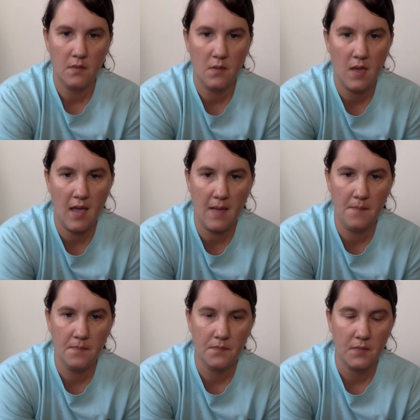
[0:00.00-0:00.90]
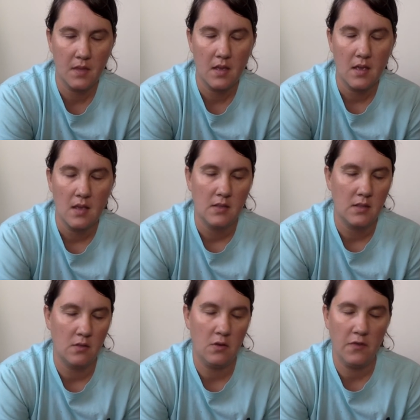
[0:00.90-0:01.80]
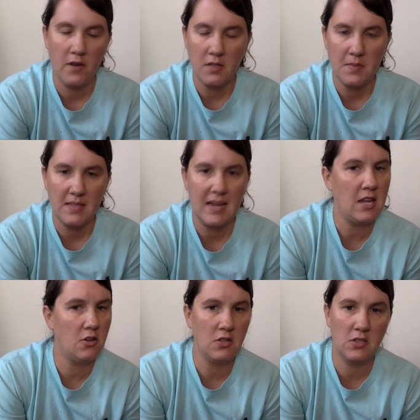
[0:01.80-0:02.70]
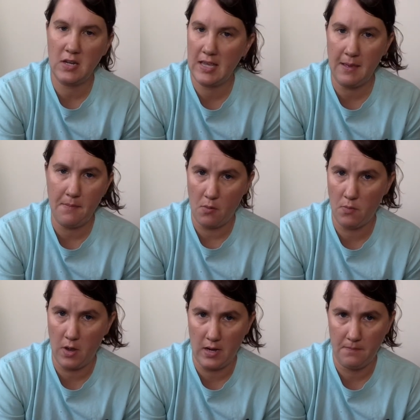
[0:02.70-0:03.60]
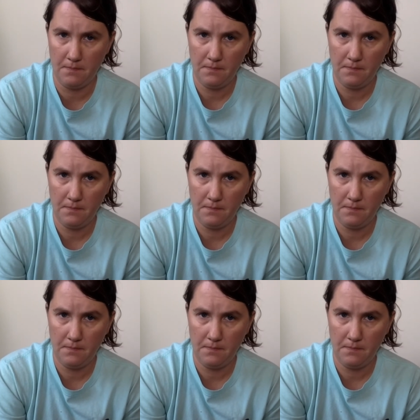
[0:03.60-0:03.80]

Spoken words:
Okay? So on your first mistake, you're just going to keep on running.